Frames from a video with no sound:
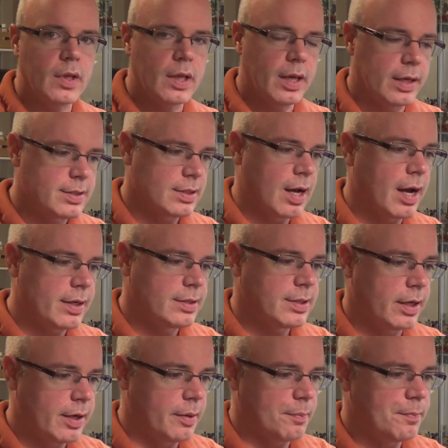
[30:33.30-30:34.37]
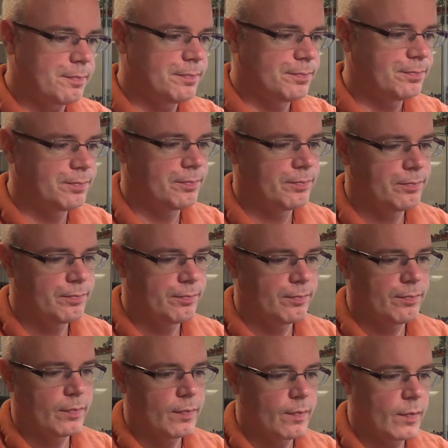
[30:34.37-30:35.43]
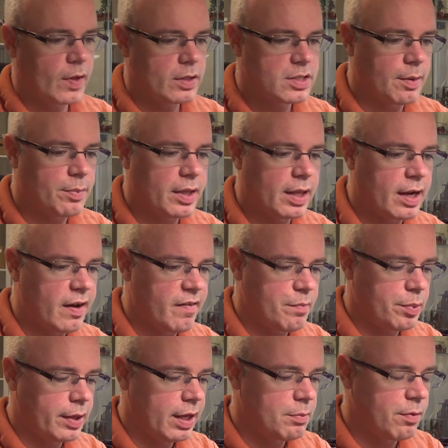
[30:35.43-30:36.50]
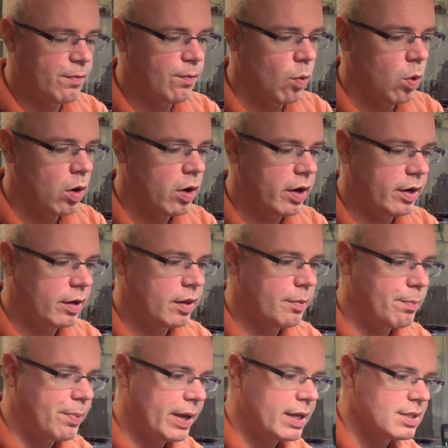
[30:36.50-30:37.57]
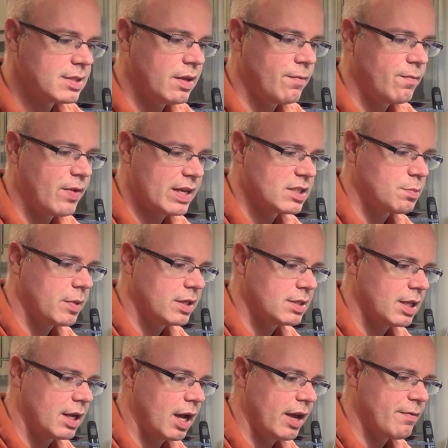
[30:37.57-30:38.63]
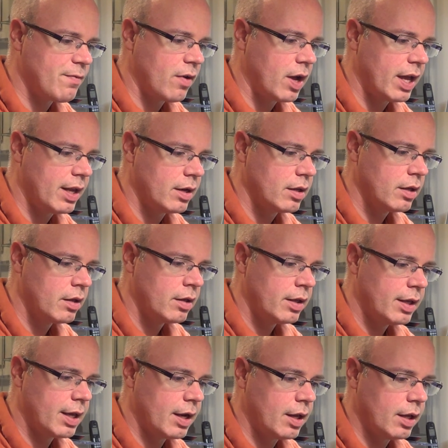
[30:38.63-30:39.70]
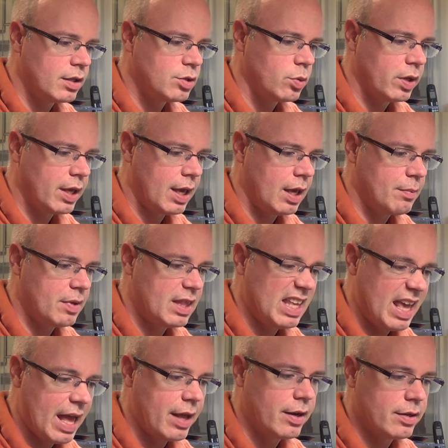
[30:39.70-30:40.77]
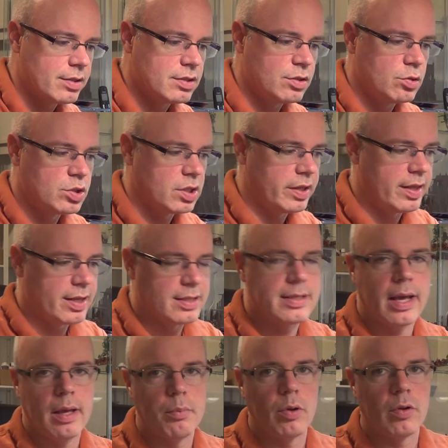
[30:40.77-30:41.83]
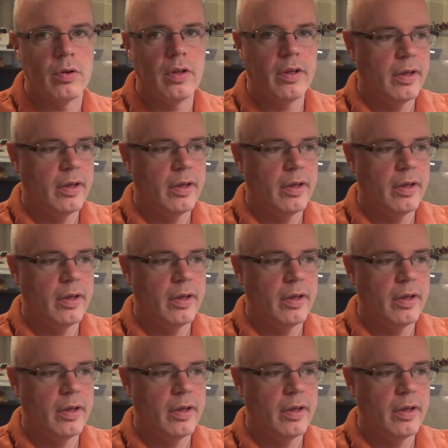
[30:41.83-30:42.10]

it's not something that I've played before, and the biggest investment that I find getting into a game in the end is usually the table.